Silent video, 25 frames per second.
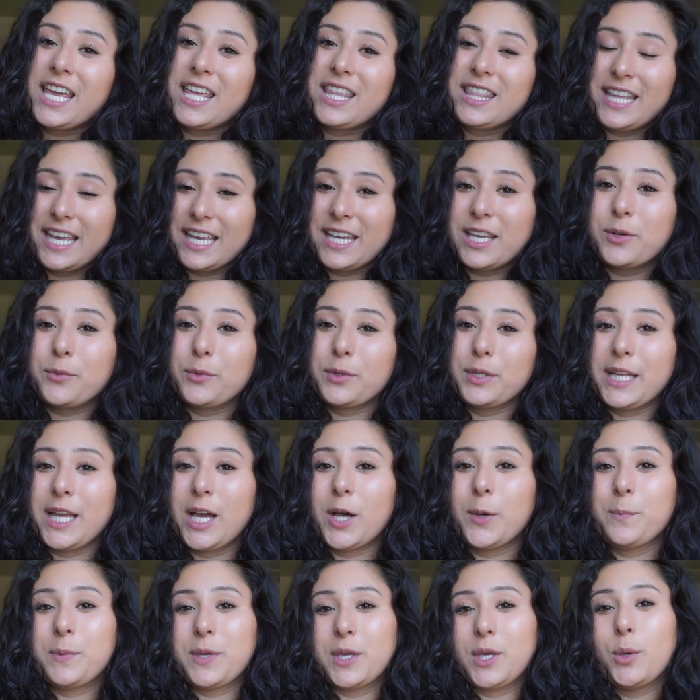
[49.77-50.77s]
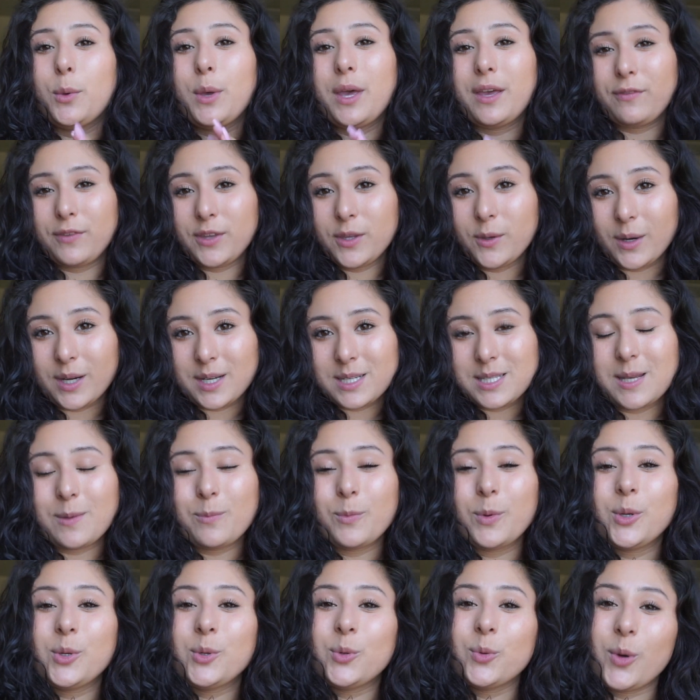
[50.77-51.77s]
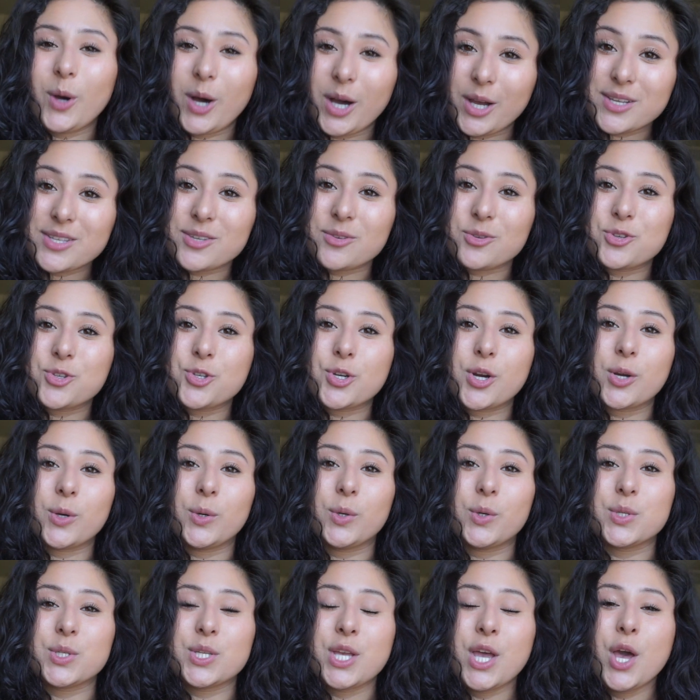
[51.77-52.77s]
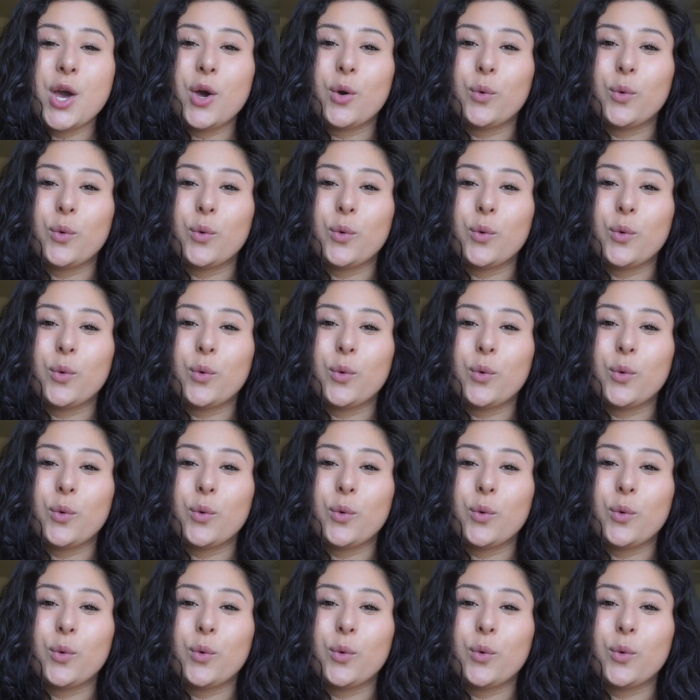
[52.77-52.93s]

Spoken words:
they can really help you if you are someone who also struggles